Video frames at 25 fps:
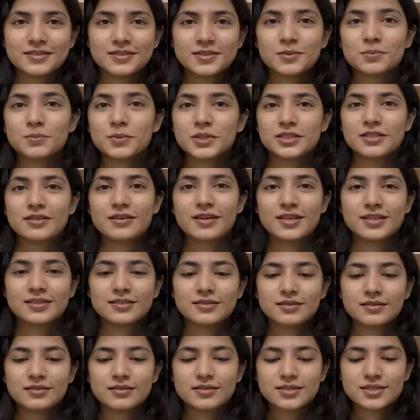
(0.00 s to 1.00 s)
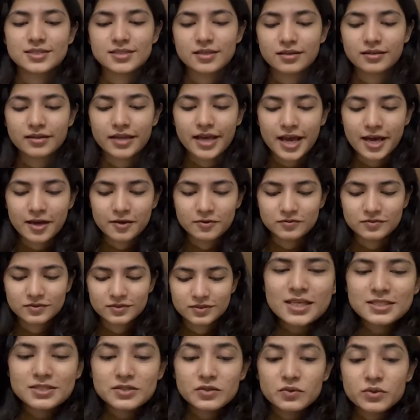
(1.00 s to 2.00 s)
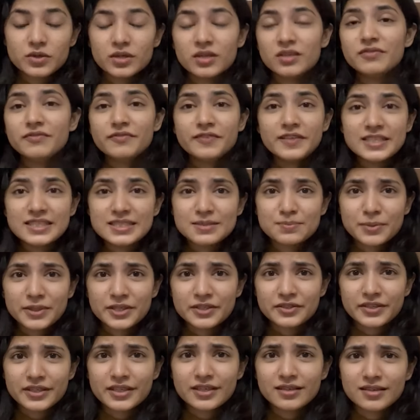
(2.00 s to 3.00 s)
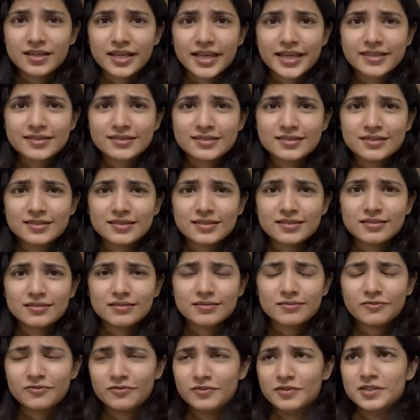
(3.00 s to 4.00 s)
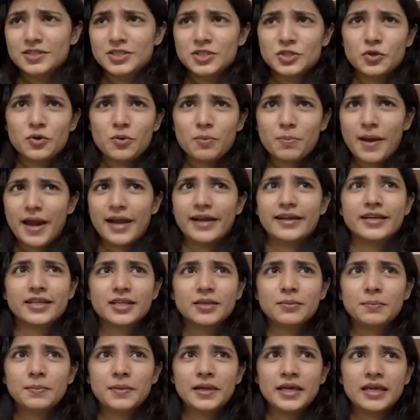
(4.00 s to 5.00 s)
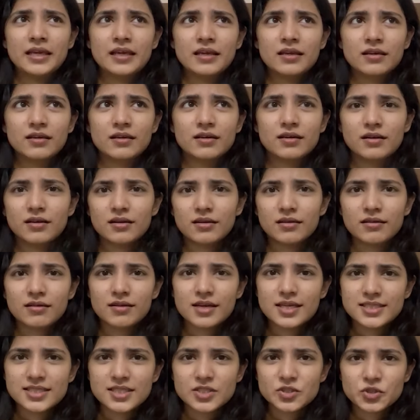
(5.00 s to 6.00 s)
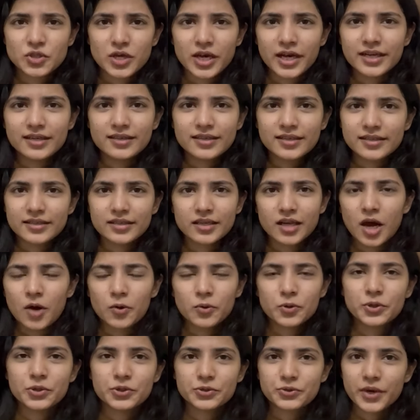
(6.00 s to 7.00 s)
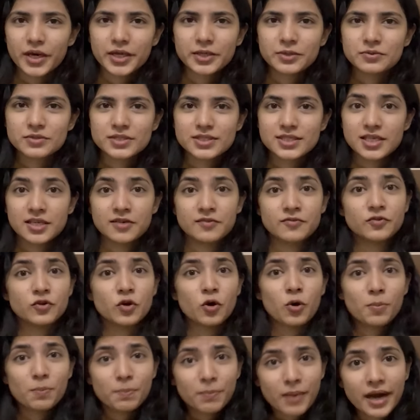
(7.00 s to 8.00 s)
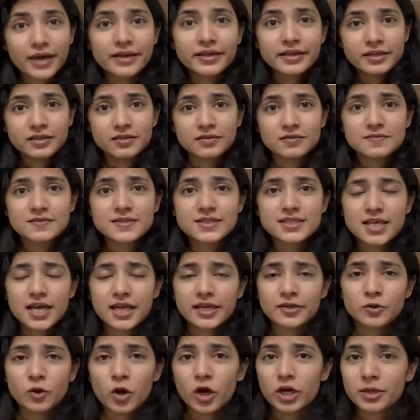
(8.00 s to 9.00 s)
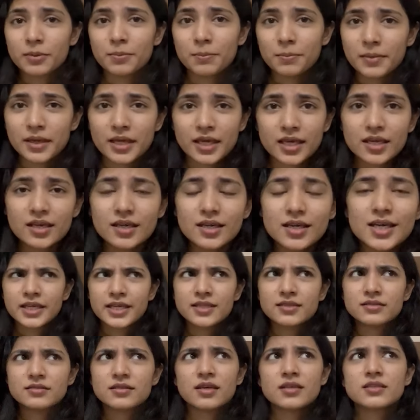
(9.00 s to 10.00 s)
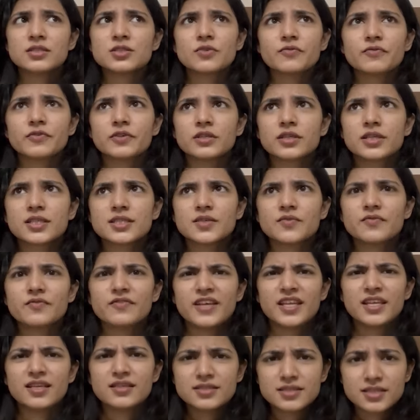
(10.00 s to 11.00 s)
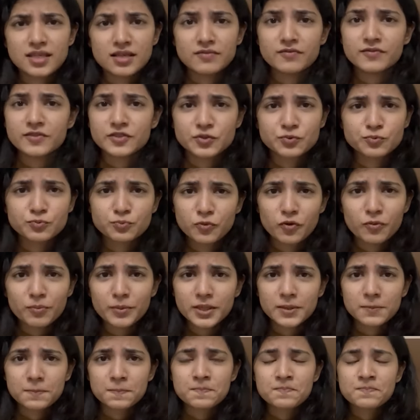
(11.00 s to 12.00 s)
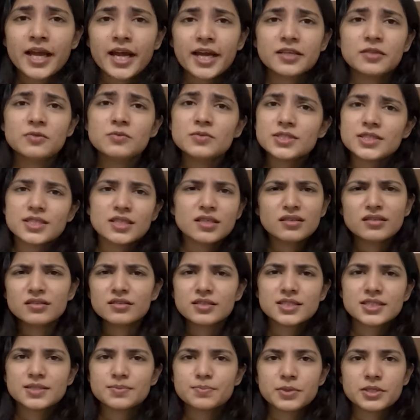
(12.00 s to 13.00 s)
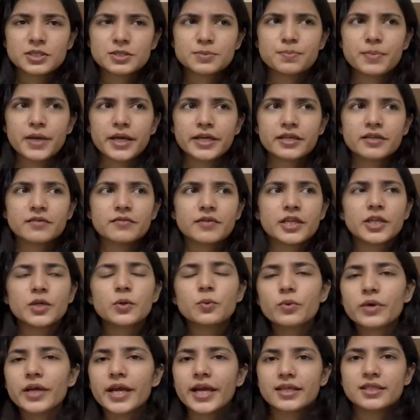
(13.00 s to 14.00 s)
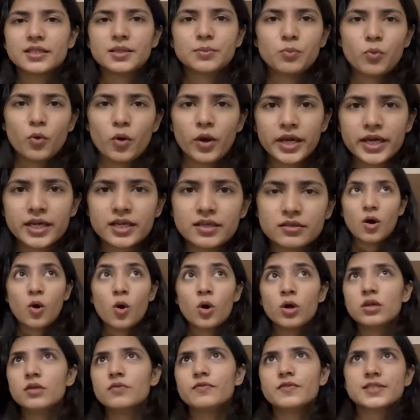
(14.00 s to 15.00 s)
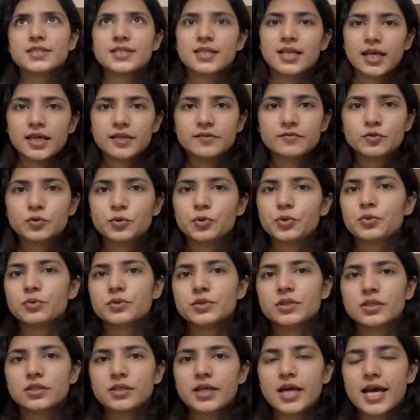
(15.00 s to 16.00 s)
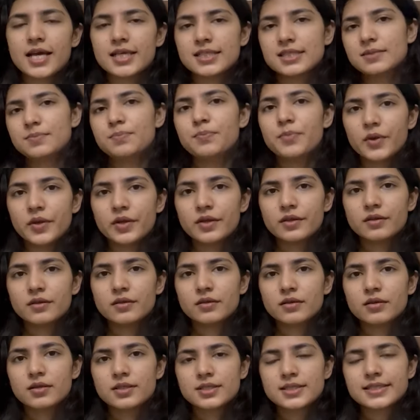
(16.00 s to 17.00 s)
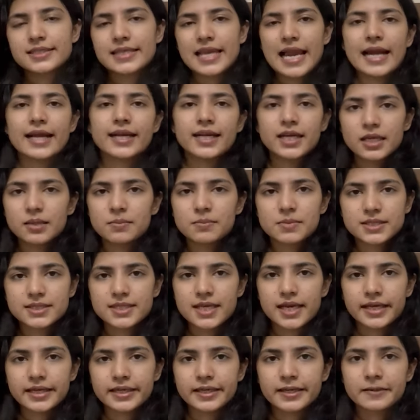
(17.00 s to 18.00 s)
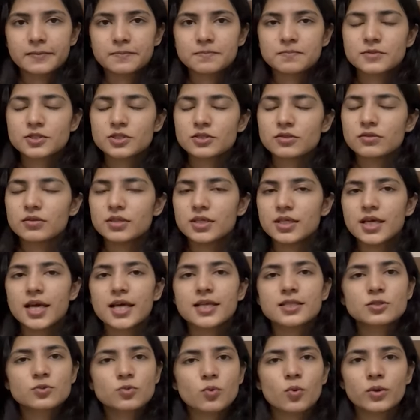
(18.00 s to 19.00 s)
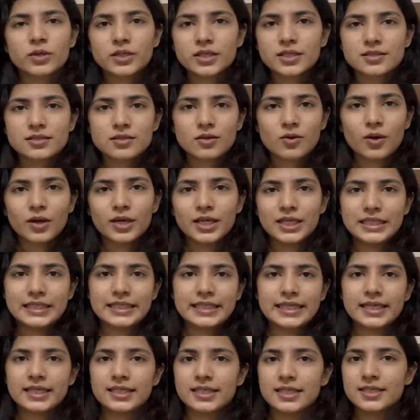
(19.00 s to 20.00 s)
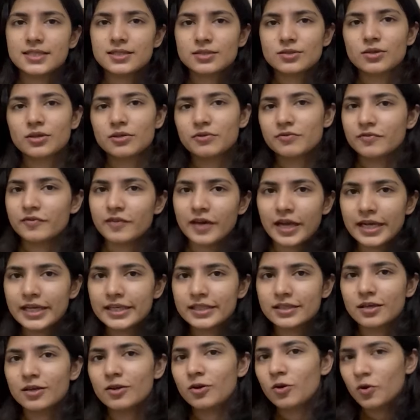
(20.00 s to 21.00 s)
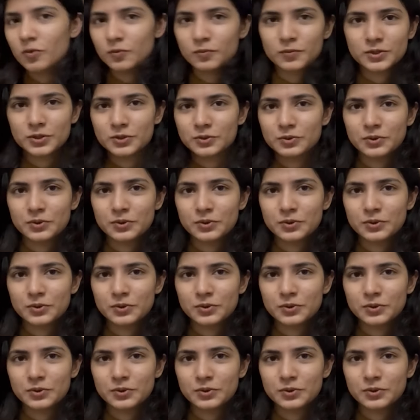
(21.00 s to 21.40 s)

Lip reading: the mother and son have. So Karna feels betrayed, like, first you abandoned me as a child and now you're trying to save your Pandavas and not me. He thinks of her as a very selfish woman. And you see Karna's perspective and you get the point. All of his life, Duryodhan has been standing beside him. So he has sworn his loyalty and he's gonna fight along with